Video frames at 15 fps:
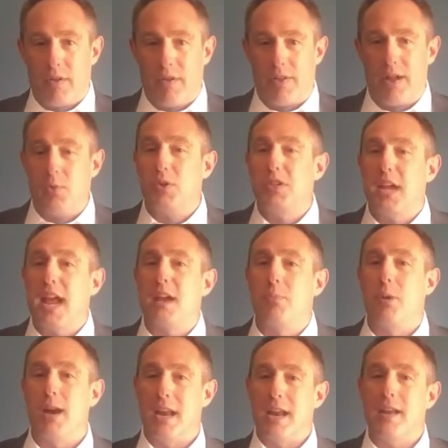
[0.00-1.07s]
would take
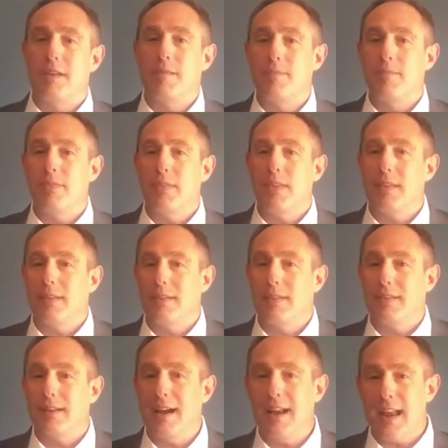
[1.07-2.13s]
money.
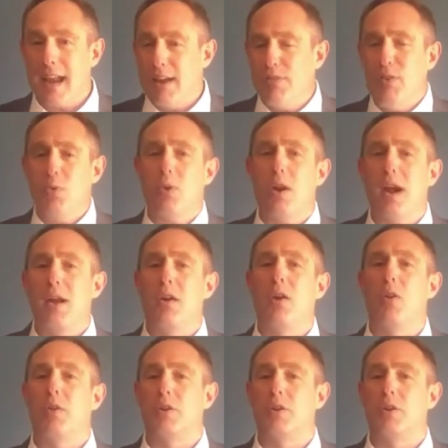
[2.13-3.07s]
Everywhere I go,